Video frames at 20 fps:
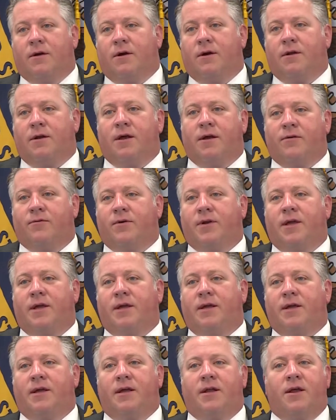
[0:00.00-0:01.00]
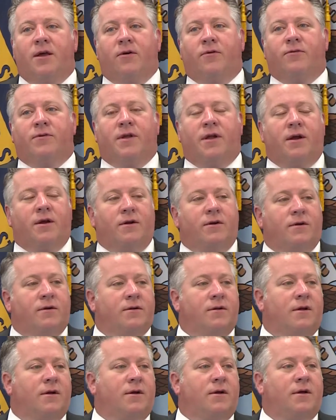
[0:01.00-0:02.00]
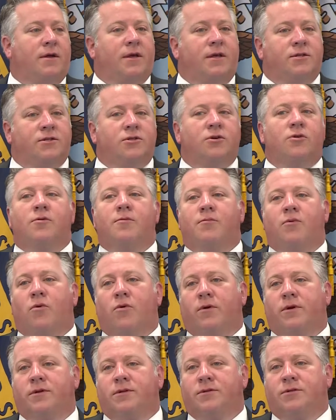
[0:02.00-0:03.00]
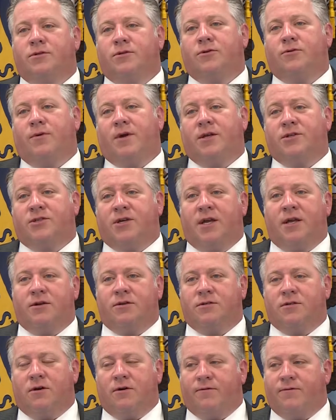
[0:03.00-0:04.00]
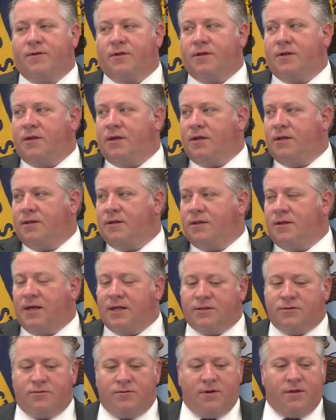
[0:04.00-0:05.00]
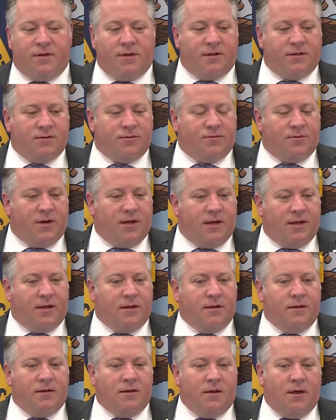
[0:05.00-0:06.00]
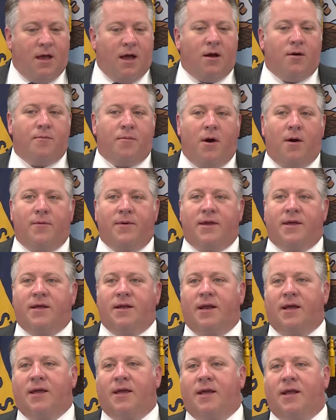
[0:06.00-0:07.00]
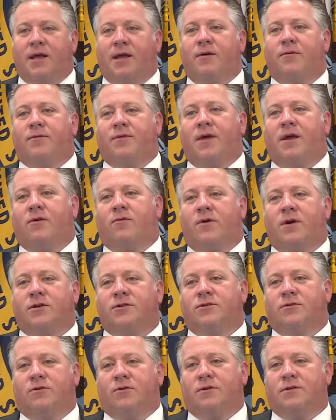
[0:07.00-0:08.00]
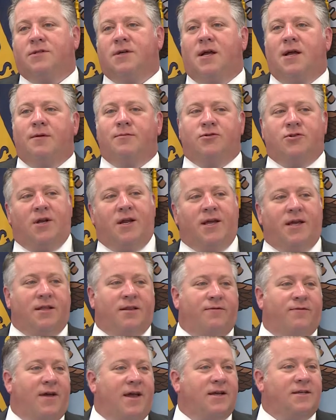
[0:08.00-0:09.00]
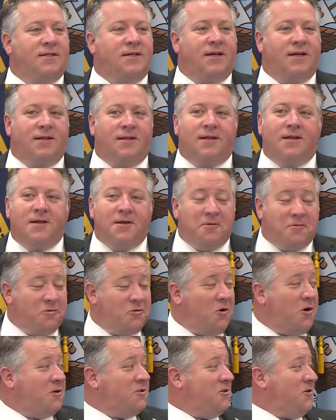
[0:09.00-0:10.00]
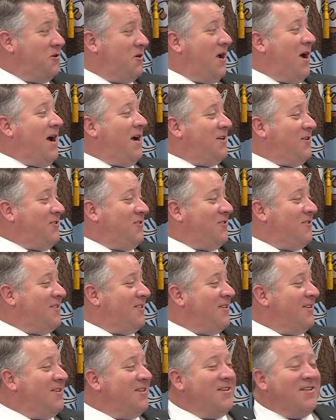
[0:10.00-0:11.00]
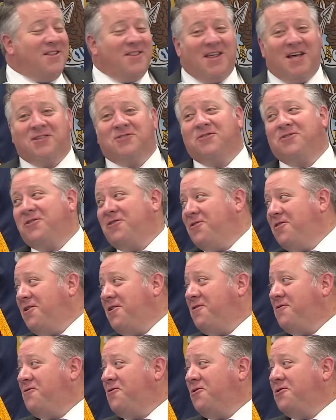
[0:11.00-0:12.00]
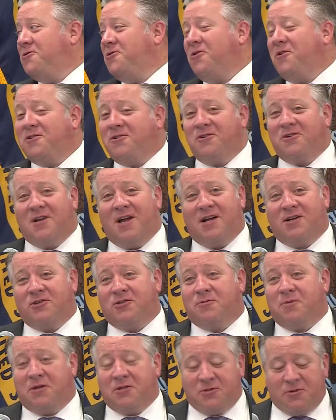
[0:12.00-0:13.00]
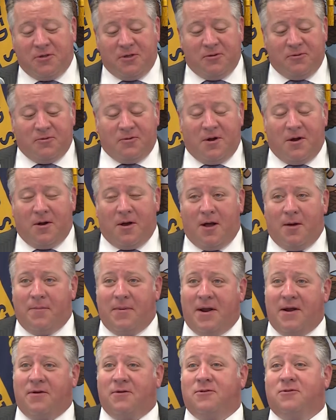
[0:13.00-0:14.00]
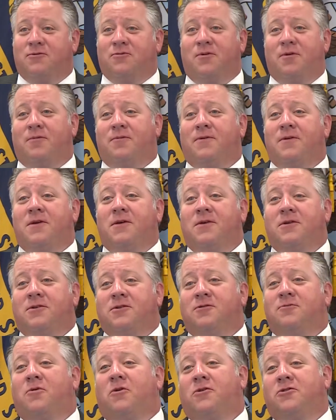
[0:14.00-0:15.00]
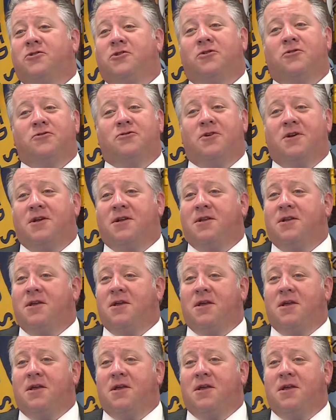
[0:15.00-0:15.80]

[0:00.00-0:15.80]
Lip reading: inequity in healthcare, it's so important to educate yourself, and that's one of the things when I'm in public and I get hit with that question all the time: should I get the vaccine? Talk to your doctors. That's what they're there for. Talk to your doctor, especially parents with small children.